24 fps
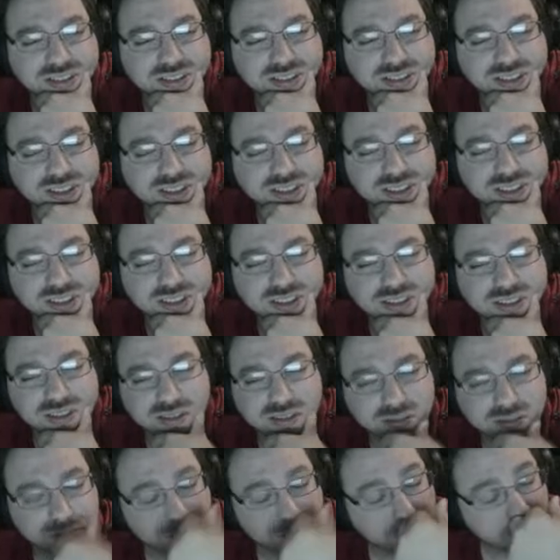She left
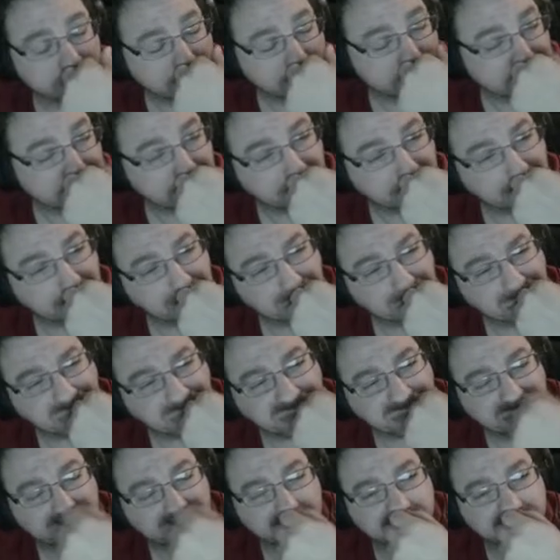the occult
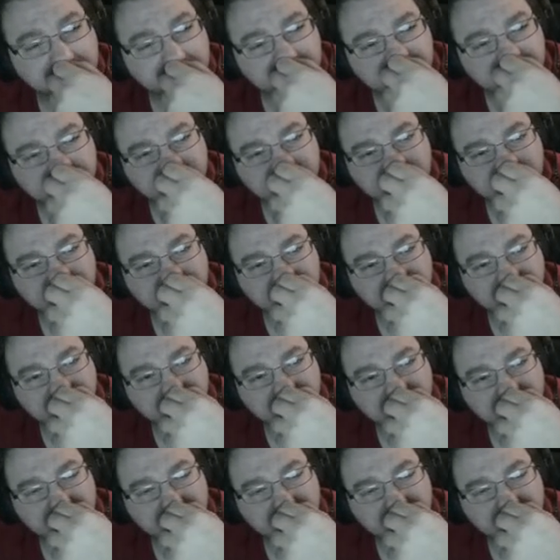or the cultist,